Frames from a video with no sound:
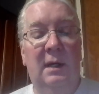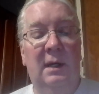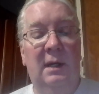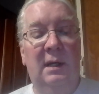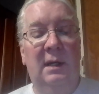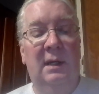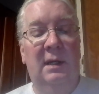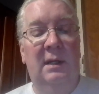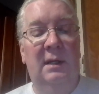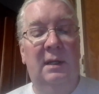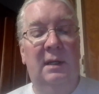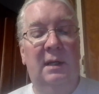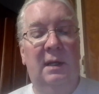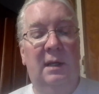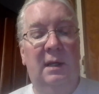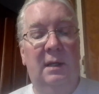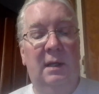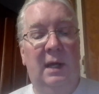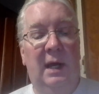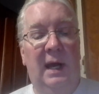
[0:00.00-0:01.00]
and
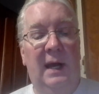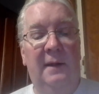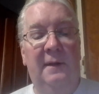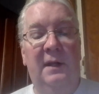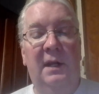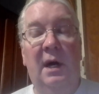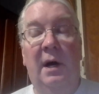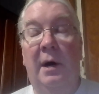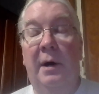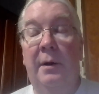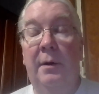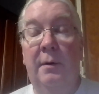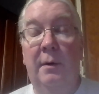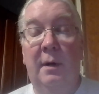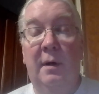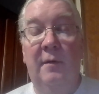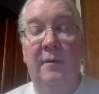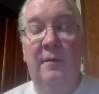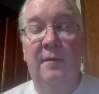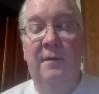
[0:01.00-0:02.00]
had the
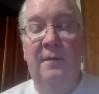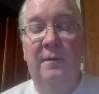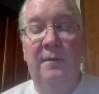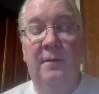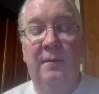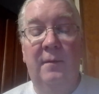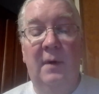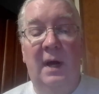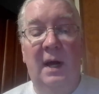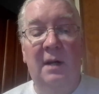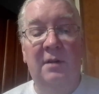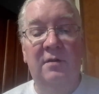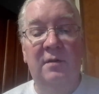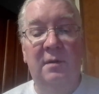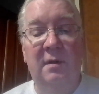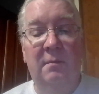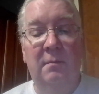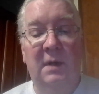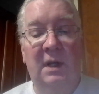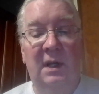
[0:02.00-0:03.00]
honor of
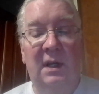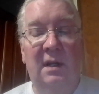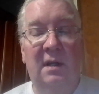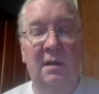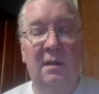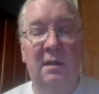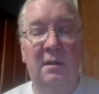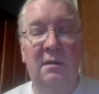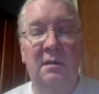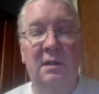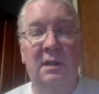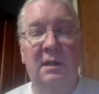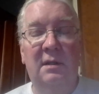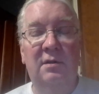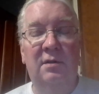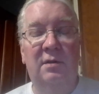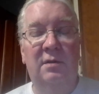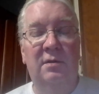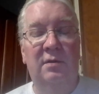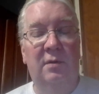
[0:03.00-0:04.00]
actually meeting
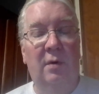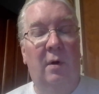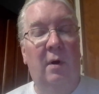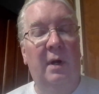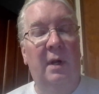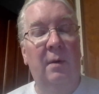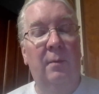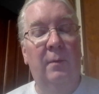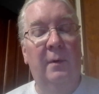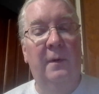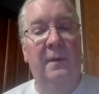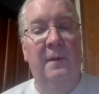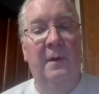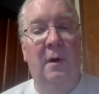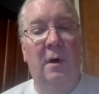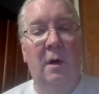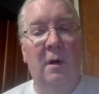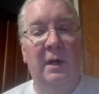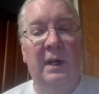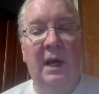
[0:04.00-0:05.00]
and talking with
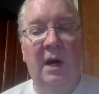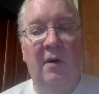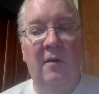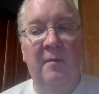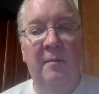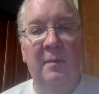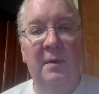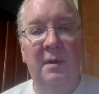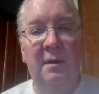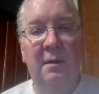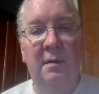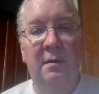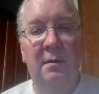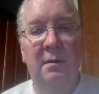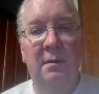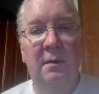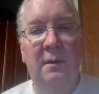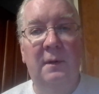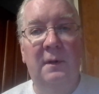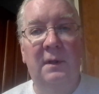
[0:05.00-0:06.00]
Art Kaufman,
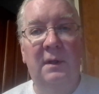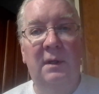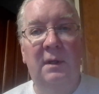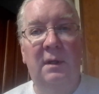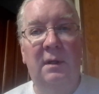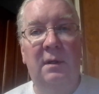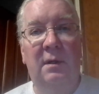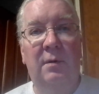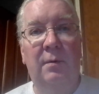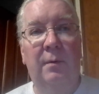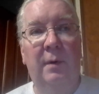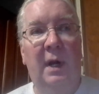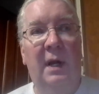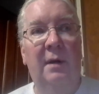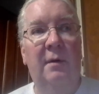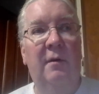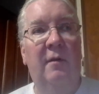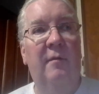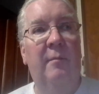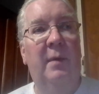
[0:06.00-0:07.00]
the
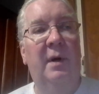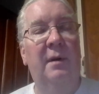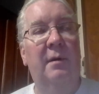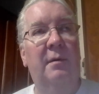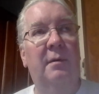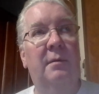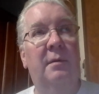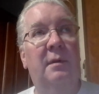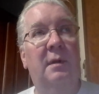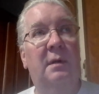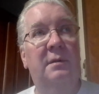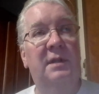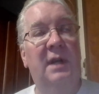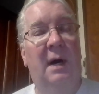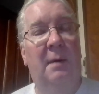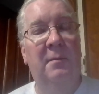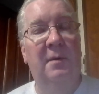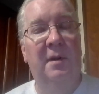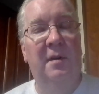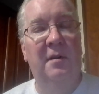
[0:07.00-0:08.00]
creator of
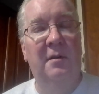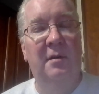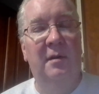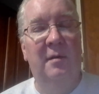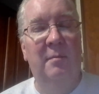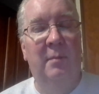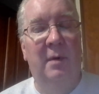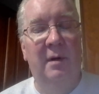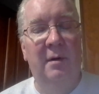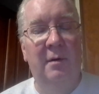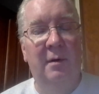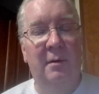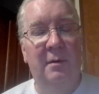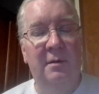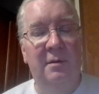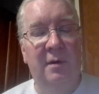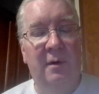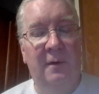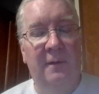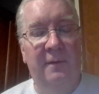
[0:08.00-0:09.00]
Tomlinson's Mudder
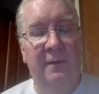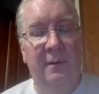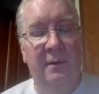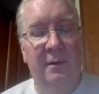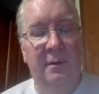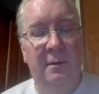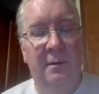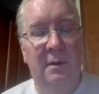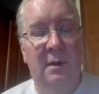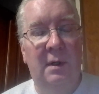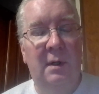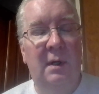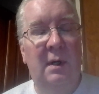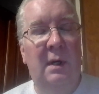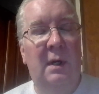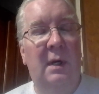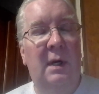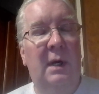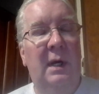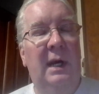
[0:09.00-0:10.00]
and Turfer,
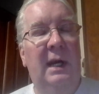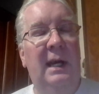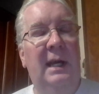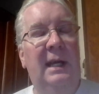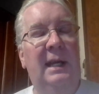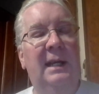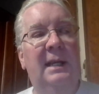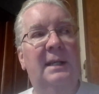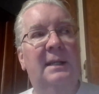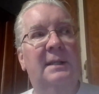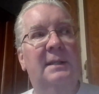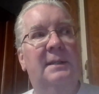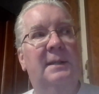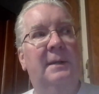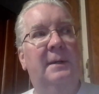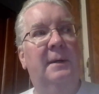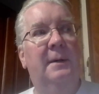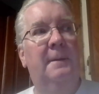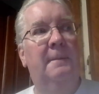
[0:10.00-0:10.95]
and